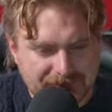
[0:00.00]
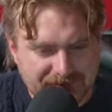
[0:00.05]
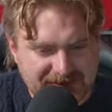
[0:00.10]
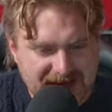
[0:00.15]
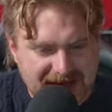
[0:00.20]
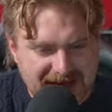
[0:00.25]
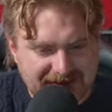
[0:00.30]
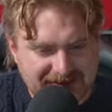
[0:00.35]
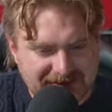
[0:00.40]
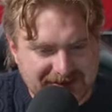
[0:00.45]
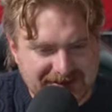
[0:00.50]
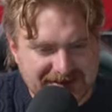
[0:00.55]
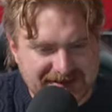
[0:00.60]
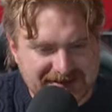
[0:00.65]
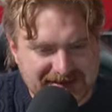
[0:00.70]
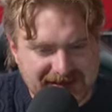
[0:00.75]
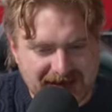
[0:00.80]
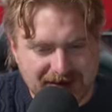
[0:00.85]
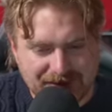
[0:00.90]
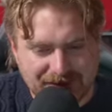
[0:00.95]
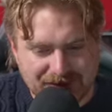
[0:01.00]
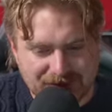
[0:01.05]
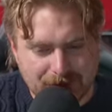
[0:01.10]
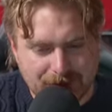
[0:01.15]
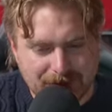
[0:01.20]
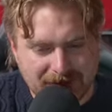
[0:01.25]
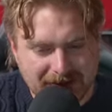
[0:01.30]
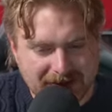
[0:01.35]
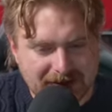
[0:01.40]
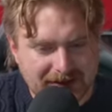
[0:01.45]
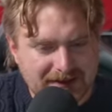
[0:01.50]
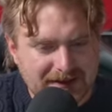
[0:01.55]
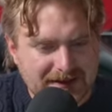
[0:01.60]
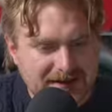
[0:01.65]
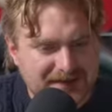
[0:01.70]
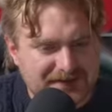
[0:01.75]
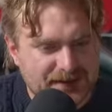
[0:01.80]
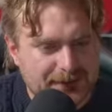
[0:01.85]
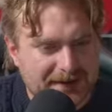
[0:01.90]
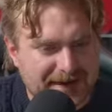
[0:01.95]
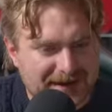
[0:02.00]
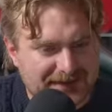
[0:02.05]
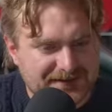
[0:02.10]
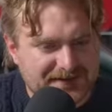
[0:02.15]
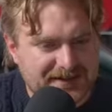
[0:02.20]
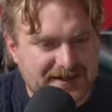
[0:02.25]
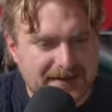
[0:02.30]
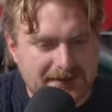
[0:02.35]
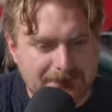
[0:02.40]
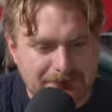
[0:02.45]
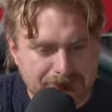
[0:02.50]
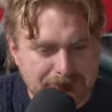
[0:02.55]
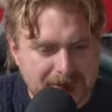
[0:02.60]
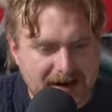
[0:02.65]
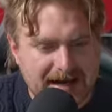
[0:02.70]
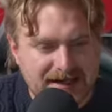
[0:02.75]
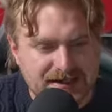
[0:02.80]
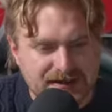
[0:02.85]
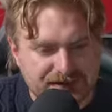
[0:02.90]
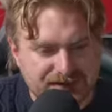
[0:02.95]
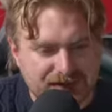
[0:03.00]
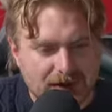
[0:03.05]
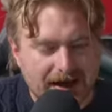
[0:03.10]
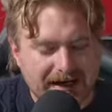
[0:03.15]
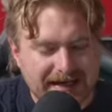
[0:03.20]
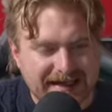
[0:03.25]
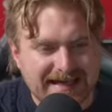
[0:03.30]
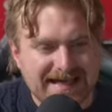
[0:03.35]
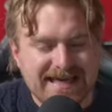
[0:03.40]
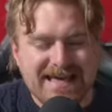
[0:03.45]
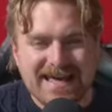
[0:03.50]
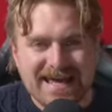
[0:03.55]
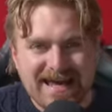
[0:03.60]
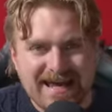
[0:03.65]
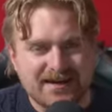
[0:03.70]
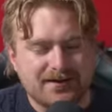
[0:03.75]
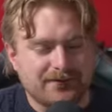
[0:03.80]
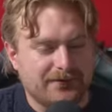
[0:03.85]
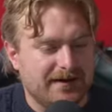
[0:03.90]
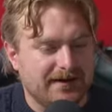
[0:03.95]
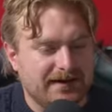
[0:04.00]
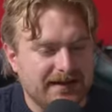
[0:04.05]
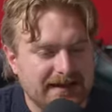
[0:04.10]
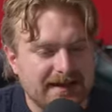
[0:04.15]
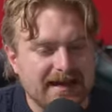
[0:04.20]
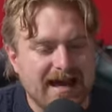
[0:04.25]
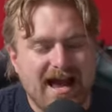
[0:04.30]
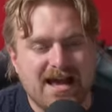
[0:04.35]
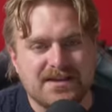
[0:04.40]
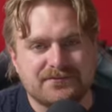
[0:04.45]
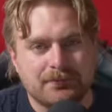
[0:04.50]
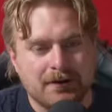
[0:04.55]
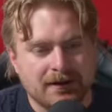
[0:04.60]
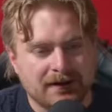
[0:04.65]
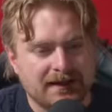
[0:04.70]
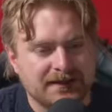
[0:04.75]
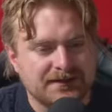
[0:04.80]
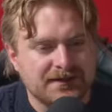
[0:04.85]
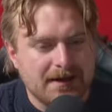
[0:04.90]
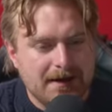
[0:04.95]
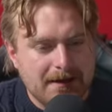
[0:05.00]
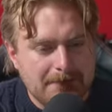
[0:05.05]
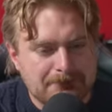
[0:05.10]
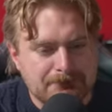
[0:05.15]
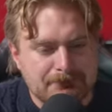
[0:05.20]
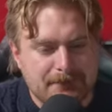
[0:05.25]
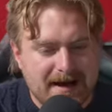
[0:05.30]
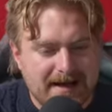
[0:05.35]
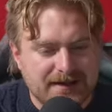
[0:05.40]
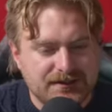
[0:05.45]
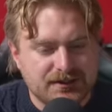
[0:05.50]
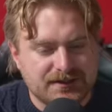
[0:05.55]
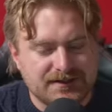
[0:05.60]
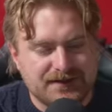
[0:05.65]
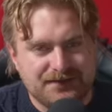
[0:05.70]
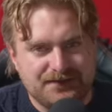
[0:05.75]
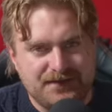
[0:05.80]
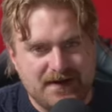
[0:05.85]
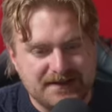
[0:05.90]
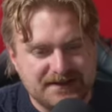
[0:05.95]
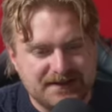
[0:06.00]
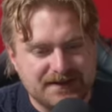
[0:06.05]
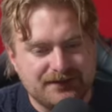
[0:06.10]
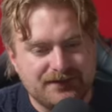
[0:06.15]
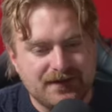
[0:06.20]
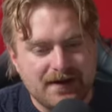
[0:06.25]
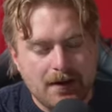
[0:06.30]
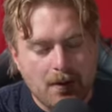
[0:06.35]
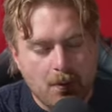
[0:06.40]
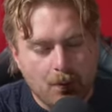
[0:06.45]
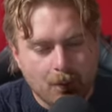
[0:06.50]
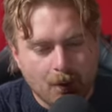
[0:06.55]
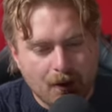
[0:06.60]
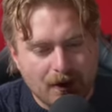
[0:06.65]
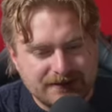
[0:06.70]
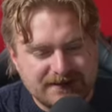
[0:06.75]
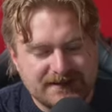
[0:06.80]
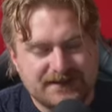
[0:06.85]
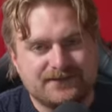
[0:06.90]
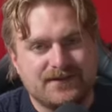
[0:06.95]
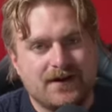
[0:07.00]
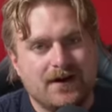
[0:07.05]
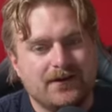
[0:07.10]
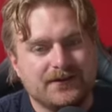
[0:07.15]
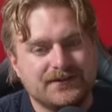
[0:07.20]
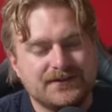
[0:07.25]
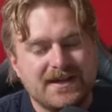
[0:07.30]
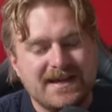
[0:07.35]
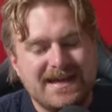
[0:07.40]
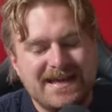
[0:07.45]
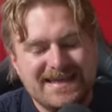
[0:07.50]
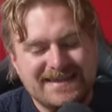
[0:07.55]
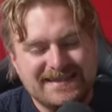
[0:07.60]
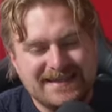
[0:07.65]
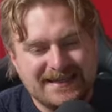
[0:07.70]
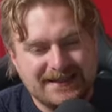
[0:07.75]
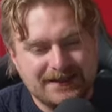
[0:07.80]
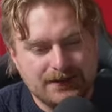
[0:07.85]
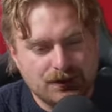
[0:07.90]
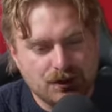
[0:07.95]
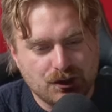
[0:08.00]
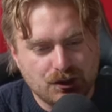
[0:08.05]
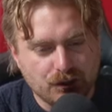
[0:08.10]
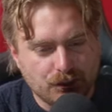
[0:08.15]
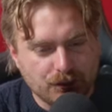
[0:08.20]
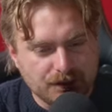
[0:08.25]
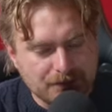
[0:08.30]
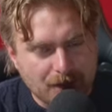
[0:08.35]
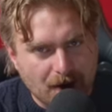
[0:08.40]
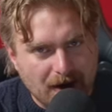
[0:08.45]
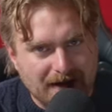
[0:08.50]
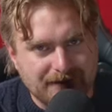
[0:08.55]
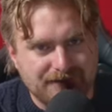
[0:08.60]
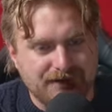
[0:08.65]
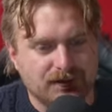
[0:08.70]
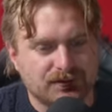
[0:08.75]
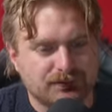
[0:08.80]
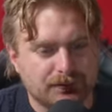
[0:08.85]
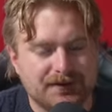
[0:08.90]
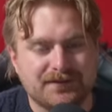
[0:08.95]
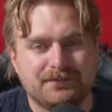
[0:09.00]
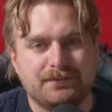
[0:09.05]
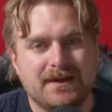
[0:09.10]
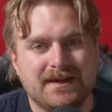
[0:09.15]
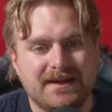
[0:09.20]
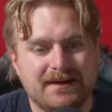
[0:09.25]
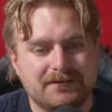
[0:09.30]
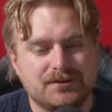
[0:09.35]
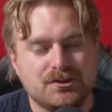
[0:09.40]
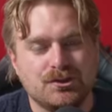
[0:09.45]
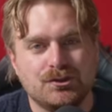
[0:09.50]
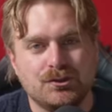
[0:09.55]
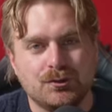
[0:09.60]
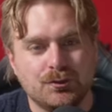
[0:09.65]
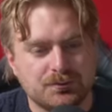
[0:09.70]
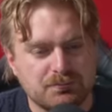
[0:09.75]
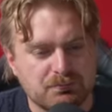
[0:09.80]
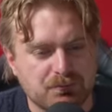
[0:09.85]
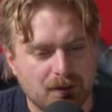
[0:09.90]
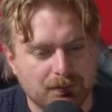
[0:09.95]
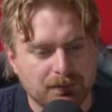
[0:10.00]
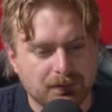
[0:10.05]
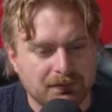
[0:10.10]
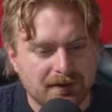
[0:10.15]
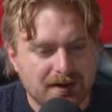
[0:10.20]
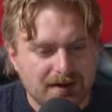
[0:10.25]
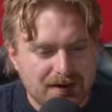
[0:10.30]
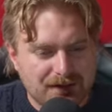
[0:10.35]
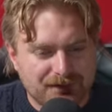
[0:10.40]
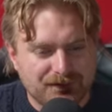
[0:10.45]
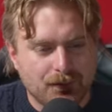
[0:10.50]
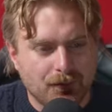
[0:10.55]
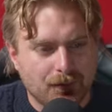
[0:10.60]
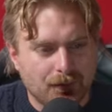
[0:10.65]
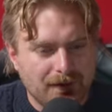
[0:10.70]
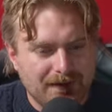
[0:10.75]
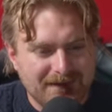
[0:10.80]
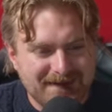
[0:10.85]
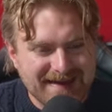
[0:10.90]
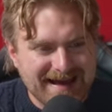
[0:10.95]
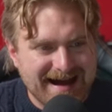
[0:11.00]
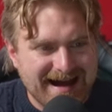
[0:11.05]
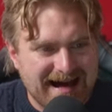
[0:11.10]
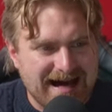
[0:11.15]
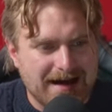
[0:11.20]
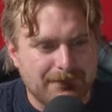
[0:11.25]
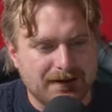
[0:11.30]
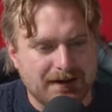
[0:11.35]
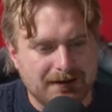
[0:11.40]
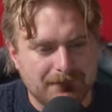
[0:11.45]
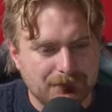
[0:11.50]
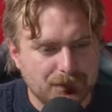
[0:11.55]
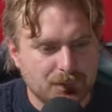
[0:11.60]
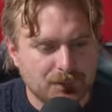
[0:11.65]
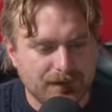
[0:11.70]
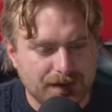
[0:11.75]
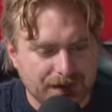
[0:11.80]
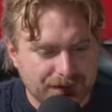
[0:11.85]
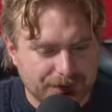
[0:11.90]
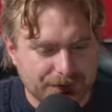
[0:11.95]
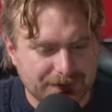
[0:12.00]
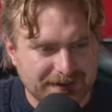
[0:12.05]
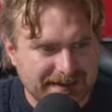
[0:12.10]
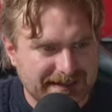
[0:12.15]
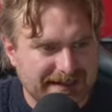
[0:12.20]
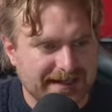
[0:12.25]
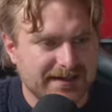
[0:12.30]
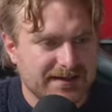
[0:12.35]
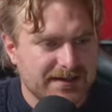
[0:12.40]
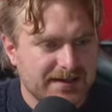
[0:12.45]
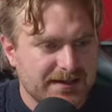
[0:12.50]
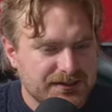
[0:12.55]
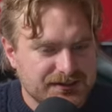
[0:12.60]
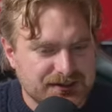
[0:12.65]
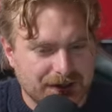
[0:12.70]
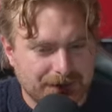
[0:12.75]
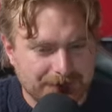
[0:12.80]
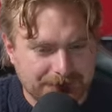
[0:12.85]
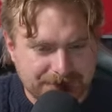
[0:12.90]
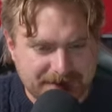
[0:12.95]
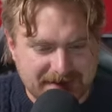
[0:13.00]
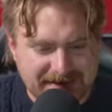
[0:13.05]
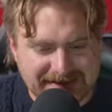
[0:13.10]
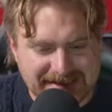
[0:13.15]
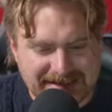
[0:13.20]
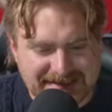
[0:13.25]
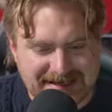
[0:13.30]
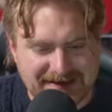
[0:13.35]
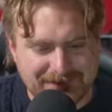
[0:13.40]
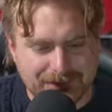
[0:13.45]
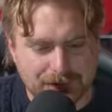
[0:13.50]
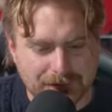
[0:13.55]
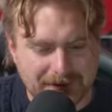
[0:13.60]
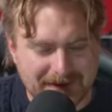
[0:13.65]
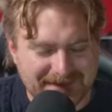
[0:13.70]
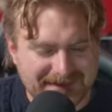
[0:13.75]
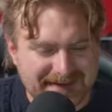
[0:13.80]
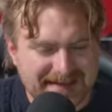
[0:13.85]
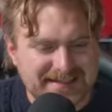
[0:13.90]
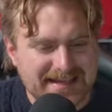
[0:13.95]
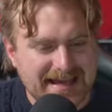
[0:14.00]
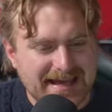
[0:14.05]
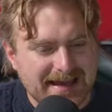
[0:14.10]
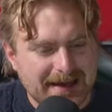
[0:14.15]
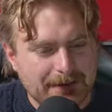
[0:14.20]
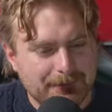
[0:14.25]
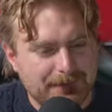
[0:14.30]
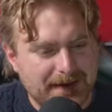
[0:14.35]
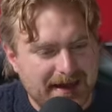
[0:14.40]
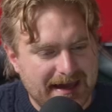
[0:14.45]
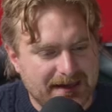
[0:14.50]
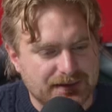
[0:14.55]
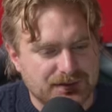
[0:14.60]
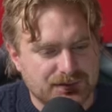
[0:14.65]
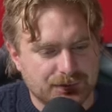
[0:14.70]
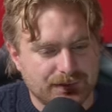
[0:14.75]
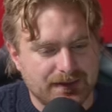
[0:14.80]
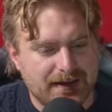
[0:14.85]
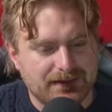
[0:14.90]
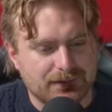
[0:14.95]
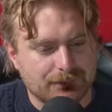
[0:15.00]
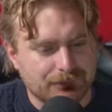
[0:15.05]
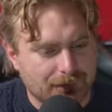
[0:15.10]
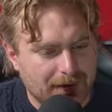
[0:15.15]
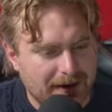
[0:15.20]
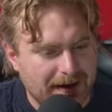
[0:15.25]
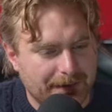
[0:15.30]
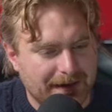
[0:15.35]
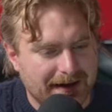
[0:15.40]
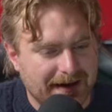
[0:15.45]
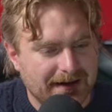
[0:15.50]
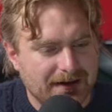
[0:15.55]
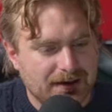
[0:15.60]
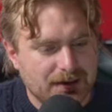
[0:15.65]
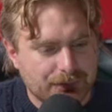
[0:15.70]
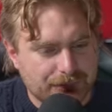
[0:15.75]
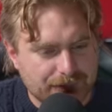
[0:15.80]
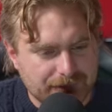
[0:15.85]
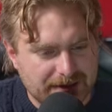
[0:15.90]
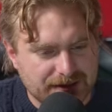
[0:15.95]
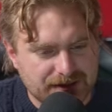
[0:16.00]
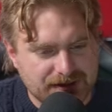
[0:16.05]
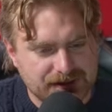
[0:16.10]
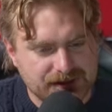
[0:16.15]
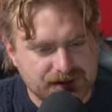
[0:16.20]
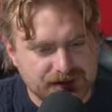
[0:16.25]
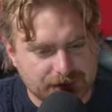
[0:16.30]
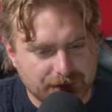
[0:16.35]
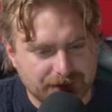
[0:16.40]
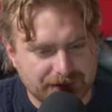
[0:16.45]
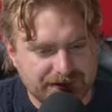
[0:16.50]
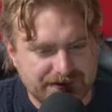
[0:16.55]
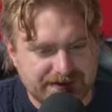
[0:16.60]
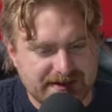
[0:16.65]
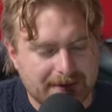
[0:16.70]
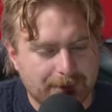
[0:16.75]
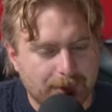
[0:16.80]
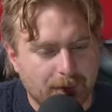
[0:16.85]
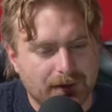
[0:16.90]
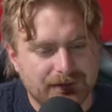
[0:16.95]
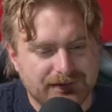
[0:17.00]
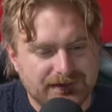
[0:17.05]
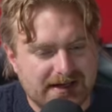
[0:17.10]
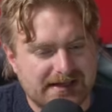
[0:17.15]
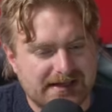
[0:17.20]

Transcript: down to the south from here. So we have seen major fighting in around here, as well as major defensive works, as far as then the huge minefields would have been a huge problem for the armor moving through here. So let's have a look at this compared to then the Rybar Russian sources. Now, what